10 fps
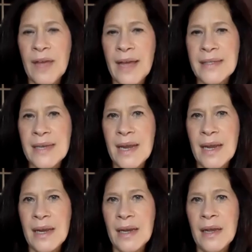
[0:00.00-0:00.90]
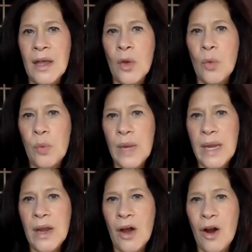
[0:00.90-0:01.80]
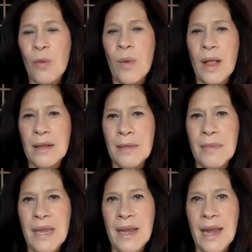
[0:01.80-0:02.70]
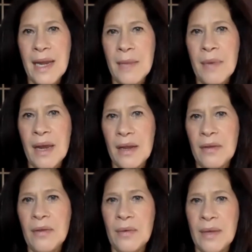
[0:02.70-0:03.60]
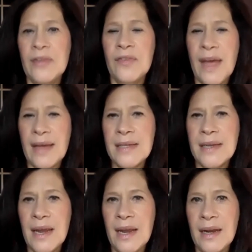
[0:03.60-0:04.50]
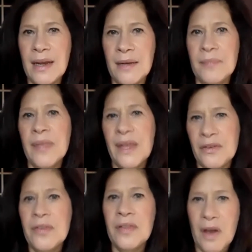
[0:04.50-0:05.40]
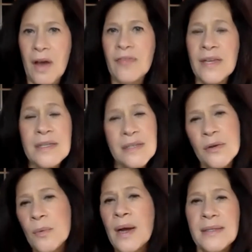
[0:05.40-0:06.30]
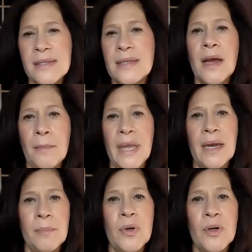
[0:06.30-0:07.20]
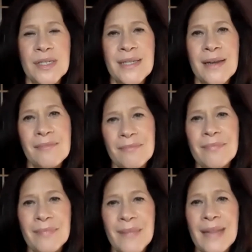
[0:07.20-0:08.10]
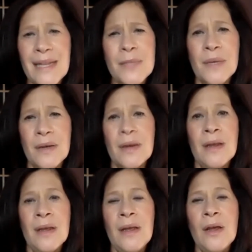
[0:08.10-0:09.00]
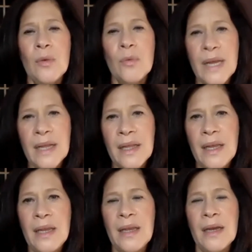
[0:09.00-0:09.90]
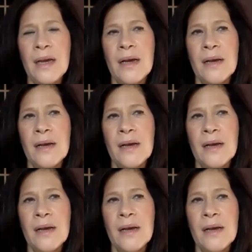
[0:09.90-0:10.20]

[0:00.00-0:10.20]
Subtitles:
vaccinated, we are welcoming anybody who is vaccinated into the office who wants to come in person. And that's been really